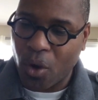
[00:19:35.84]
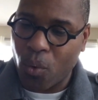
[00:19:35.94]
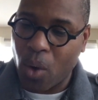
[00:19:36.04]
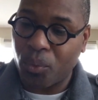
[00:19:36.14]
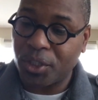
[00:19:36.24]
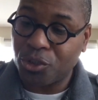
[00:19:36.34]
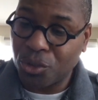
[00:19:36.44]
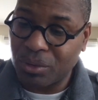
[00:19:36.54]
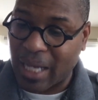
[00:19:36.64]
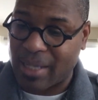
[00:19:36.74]
for what we
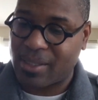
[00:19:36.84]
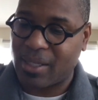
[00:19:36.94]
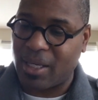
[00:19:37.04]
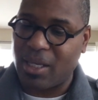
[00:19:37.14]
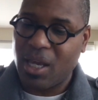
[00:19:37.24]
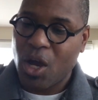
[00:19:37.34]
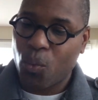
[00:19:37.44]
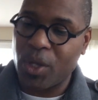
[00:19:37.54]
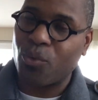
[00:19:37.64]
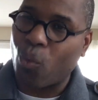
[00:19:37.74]
do not see,
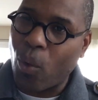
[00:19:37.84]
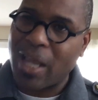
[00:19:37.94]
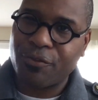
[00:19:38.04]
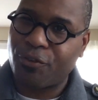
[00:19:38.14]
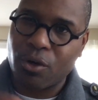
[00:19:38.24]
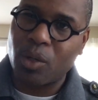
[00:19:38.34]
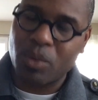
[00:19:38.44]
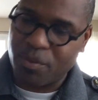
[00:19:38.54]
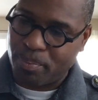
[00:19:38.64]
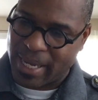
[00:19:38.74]
we wait for it
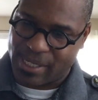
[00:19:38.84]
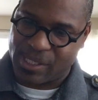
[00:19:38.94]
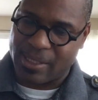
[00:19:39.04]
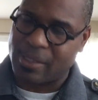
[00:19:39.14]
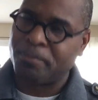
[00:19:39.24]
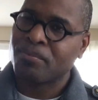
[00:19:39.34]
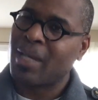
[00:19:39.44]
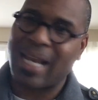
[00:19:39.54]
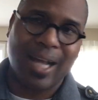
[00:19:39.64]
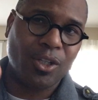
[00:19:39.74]
with patience.
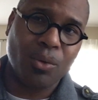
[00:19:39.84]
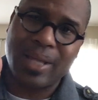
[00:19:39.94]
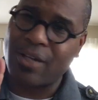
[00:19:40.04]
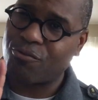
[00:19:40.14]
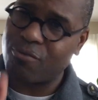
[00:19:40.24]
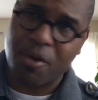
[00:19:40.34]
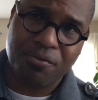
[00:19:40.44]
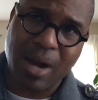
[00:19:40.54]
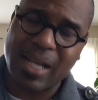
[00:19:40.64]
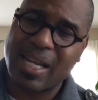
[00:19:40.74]
And I know that's rough
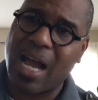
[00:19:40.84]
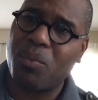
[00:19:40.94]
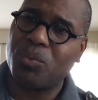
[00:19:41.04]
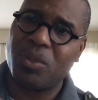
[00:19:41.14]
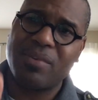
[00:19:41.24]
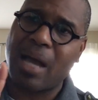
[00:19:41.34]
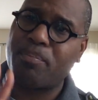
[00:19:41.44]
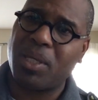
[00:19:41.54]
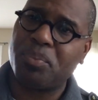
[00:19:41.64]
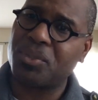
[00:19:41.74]
right now when we've
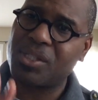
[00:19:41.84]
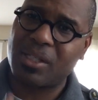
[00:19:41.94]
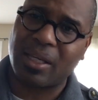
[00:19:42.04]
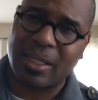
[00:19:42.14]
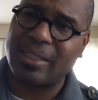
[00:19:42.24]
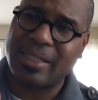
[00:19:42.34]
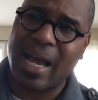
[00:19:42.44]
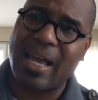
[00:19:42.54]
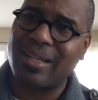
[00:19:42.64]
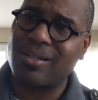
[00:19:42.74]
got people sick and
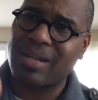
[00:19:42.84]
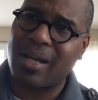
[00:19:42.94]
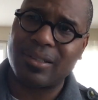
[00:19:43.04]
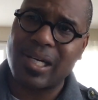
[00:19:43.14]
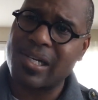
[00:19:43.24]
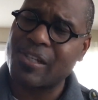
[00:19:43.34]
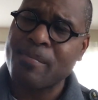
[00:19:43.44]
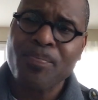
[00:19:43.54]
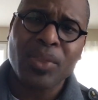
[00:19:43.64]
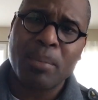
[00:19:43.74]
dying around us.
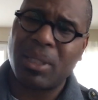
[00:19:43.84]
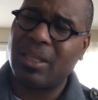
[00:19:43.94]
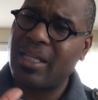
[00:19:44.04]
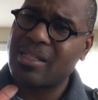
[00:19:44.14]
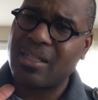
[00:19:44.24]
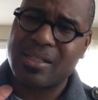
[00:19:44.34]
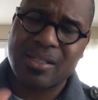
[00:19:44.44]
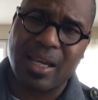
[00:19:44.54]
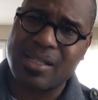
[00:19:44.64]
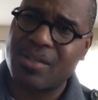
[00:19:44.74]
But listen,
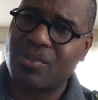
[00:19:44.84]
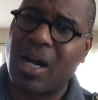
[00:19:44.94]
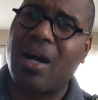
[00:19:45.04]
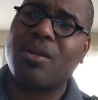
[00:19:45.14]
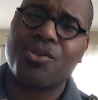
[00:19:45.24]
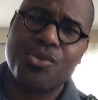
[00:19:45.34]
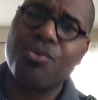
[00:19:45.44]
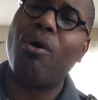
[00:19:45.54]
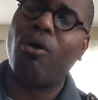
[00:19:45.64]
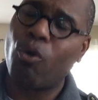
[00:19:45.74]
saints of God,
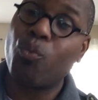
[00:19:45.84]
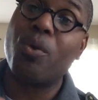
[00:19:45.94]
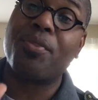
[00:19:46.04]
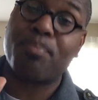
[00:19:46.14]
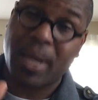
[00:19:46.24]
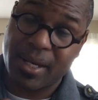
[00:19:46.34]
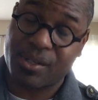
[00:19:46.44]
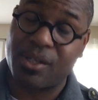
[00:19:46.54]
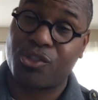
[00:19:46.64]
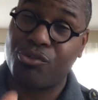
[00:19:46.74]
you hope with
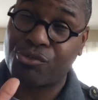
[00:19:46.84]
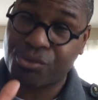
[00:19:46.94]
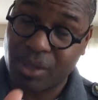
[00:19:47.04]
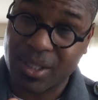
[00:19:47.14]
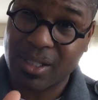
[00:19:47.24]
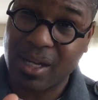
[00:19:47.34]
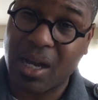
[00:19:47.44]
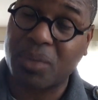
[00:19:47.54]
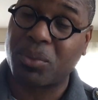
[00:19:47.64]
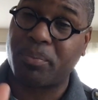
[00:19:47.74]
patience. You trust
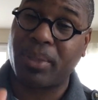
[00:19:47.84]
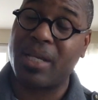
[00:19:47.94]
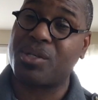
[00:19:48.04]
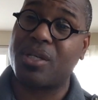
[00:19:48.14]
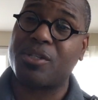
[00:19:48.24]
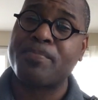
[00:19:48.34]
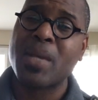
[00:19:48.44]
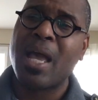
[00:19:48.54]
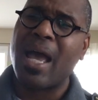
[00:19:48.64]
God with patience